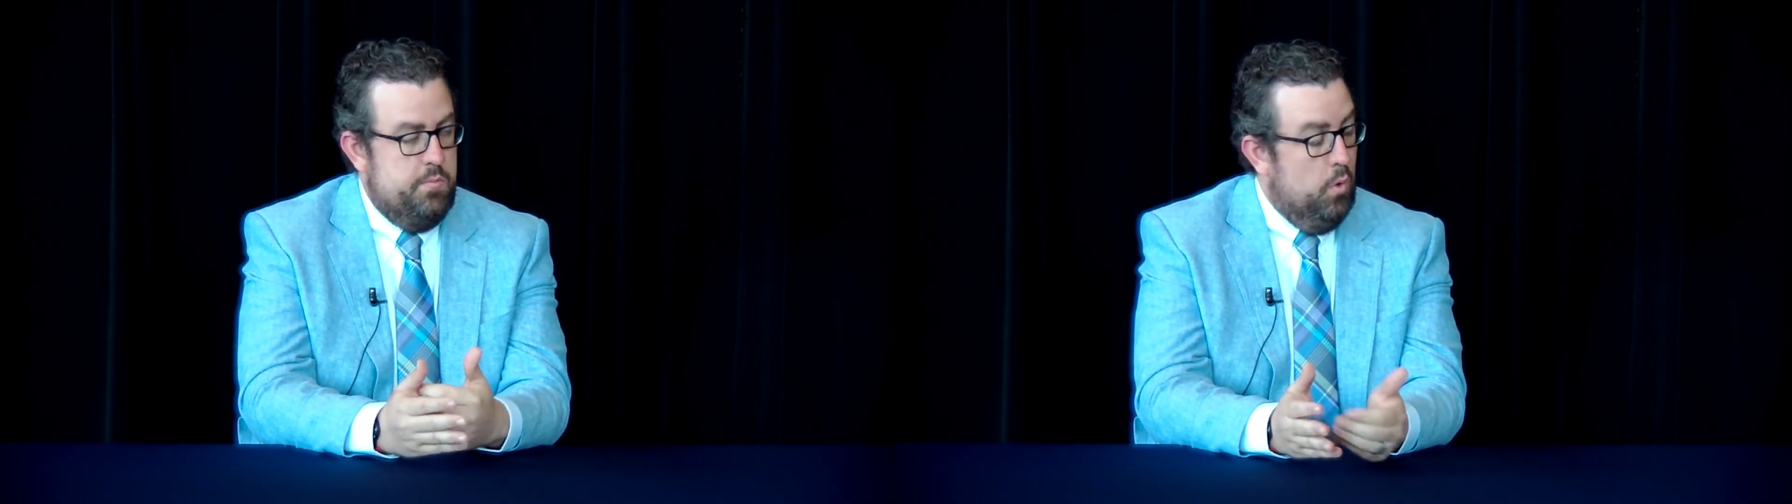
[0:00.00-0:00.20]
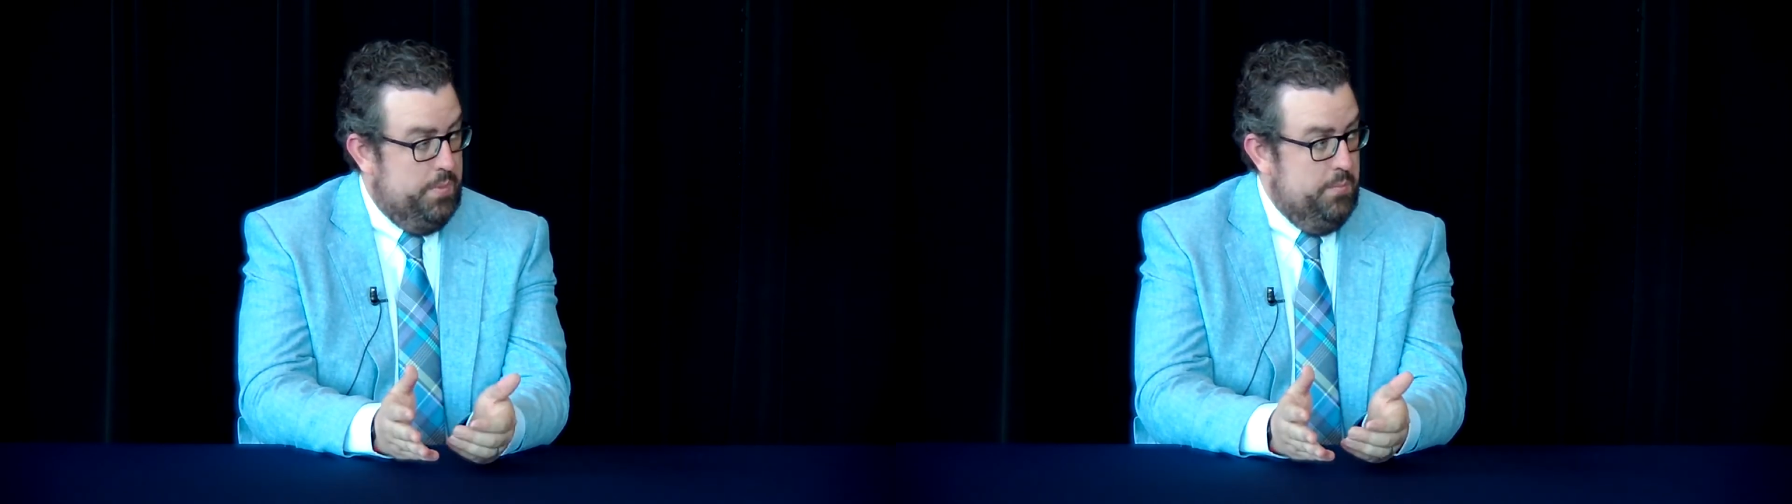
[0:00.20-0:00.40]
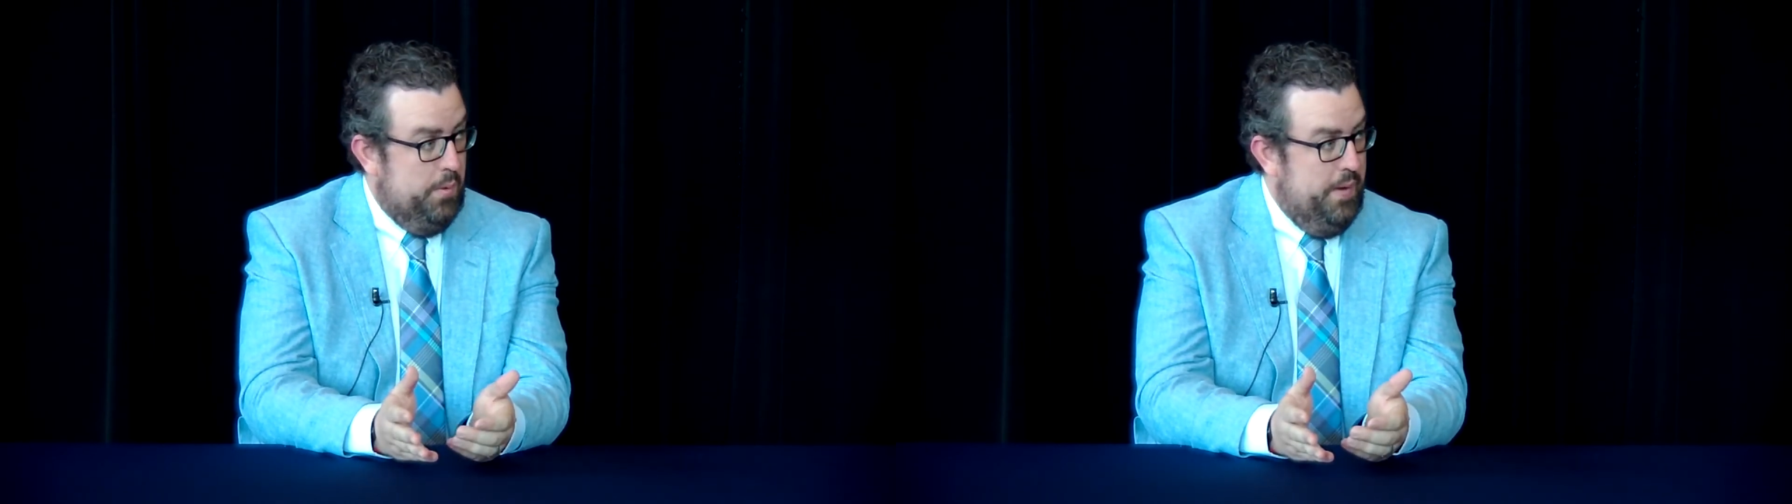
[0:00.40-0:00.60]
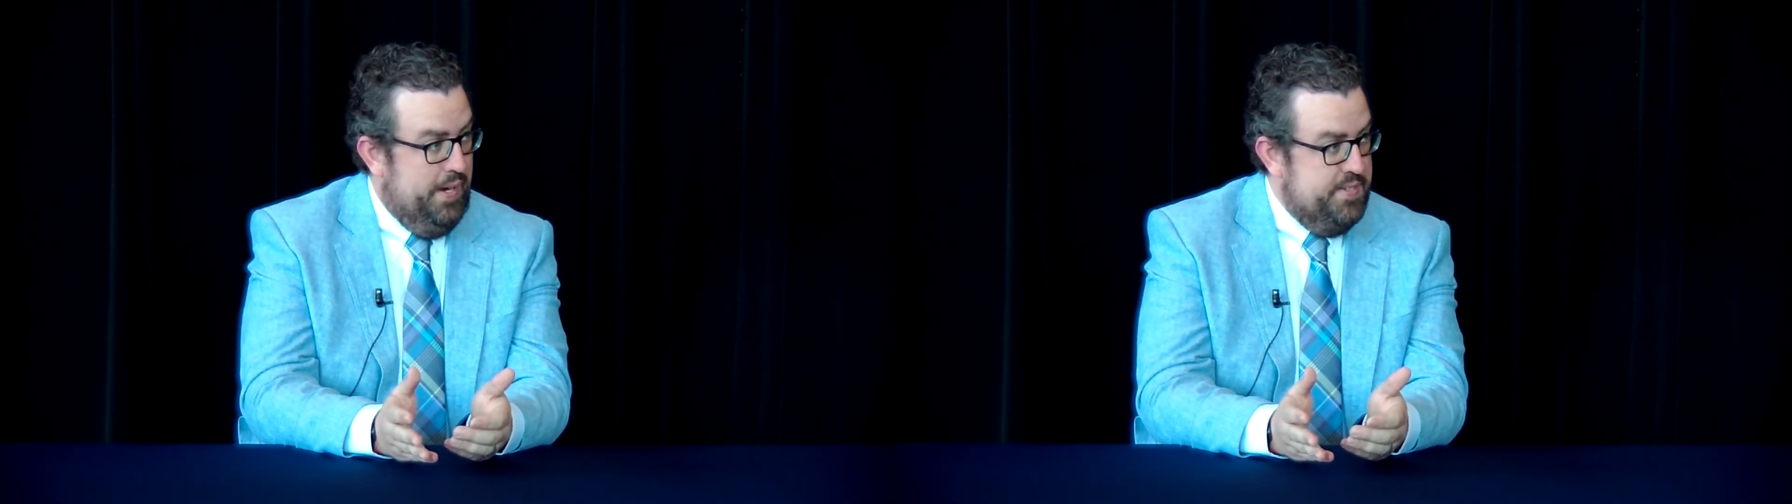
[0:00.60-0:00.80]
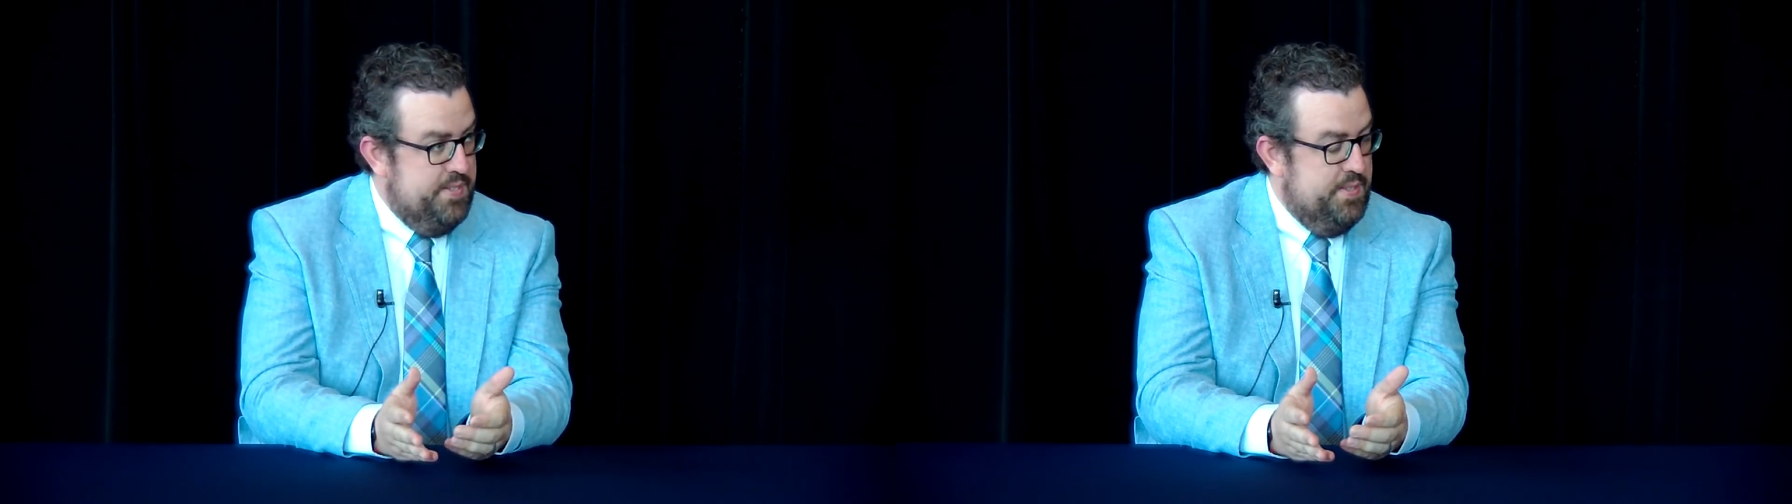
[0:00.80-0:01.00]
more people
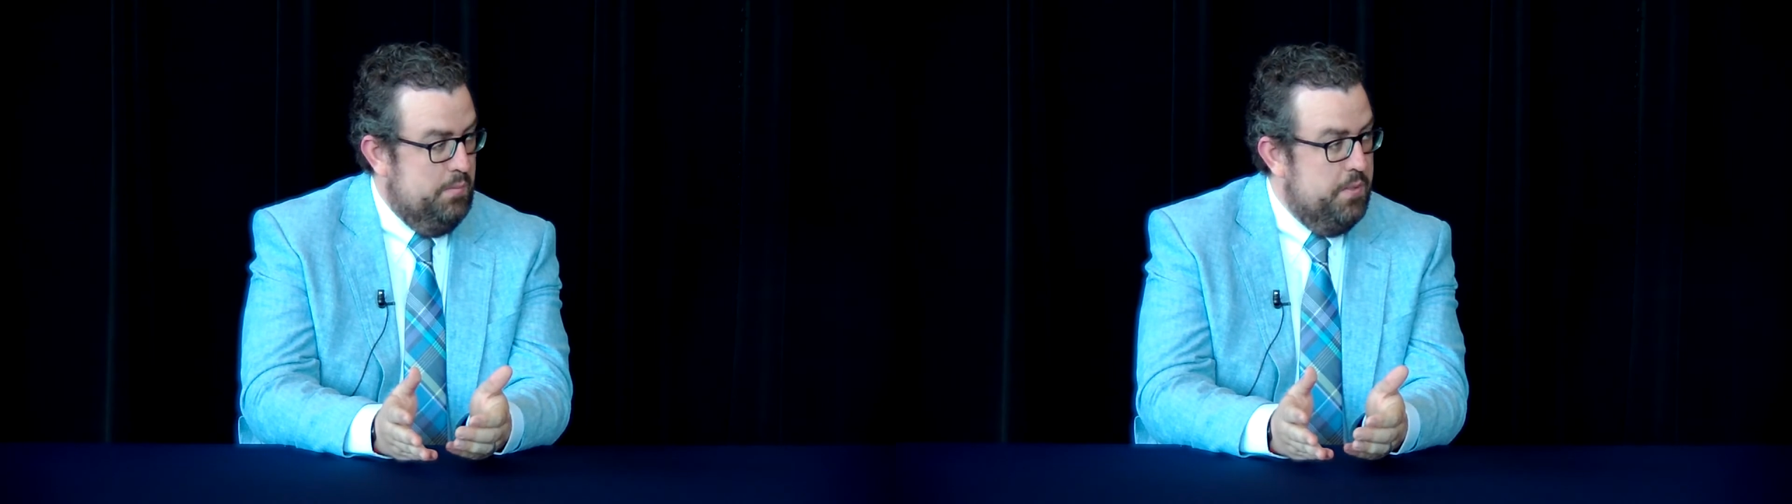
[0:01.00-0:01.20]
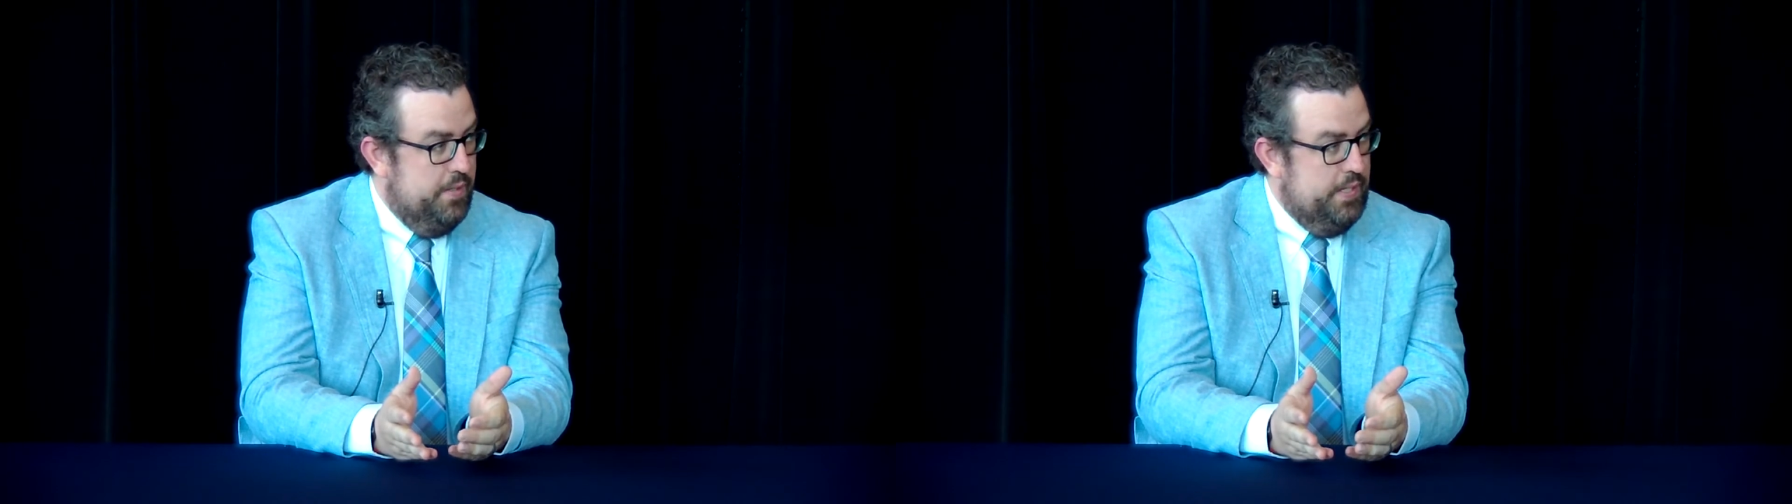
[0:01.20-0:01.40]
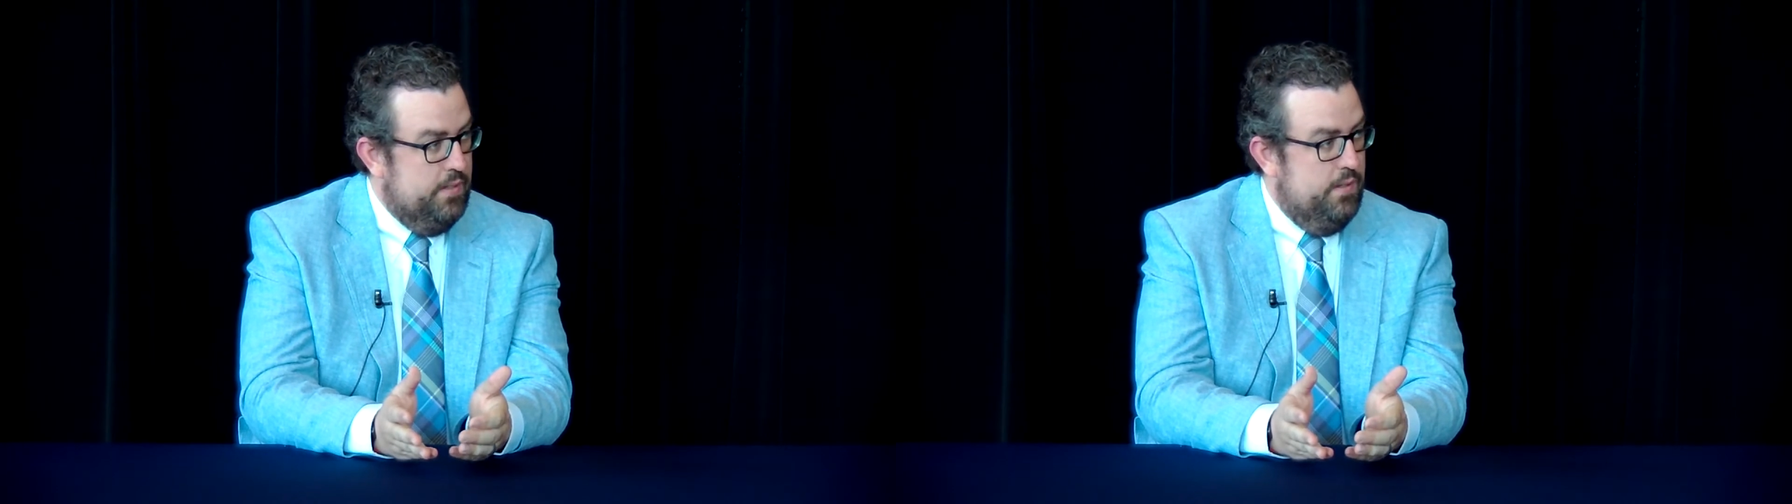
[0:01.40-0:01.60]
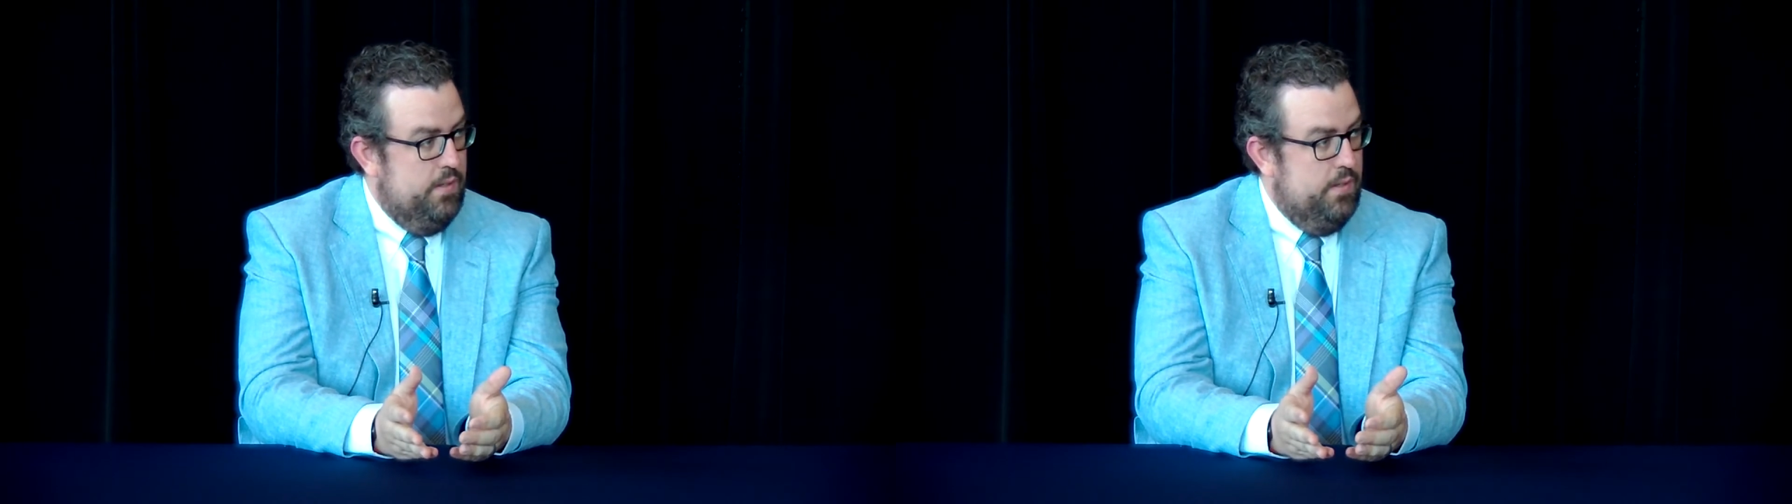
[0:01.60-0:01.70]
back to the community.